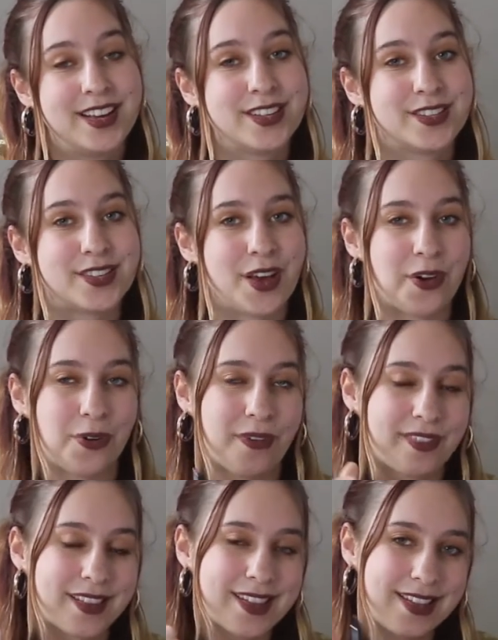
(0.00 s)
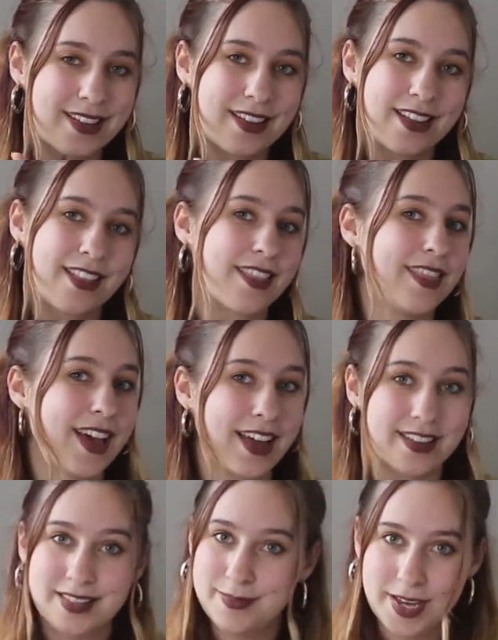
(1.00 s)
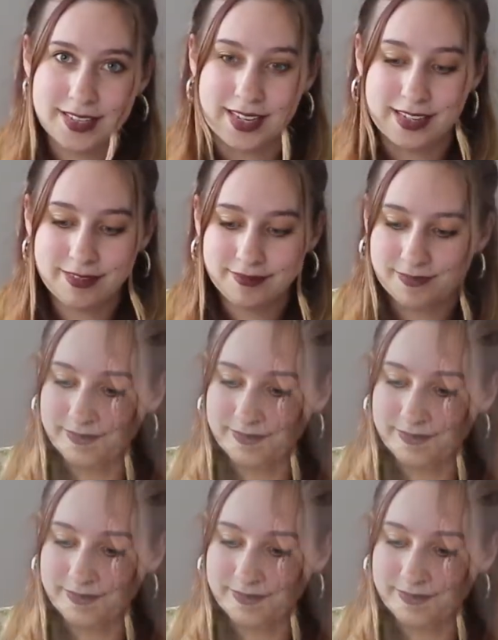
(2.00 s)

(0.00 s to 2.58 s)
So that is amazing.